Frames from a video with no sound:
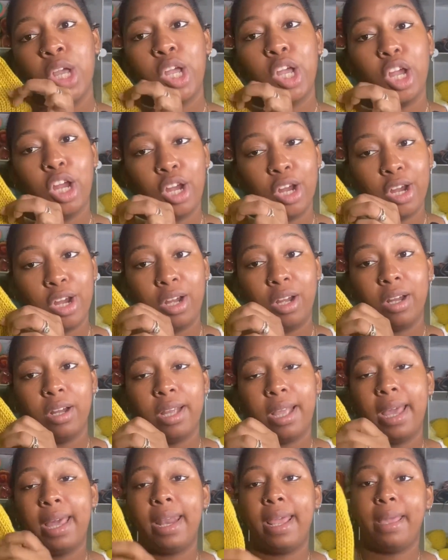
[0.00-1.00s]
her,
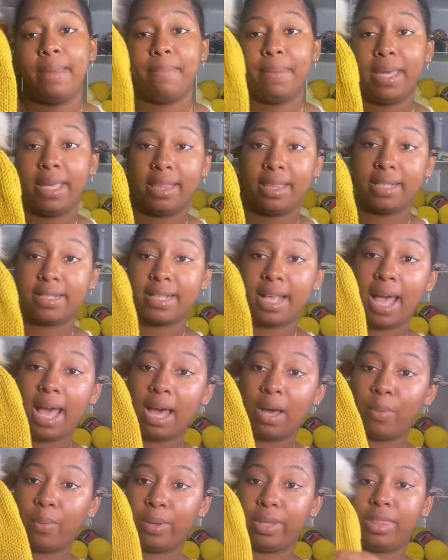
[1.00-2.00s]
and I made this
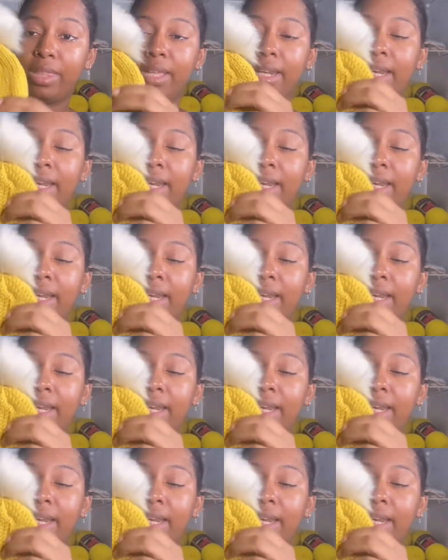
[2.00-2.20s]
hat with it,